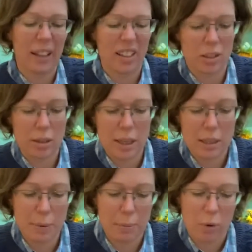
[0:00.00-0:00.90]
it just takes a
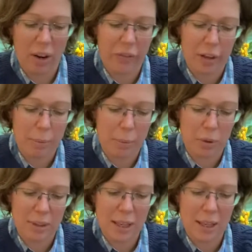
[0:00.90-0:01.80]
bit more effort, a bit more
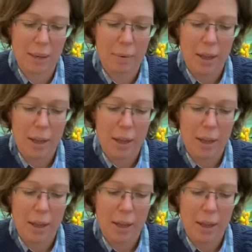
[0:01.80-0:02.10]
time.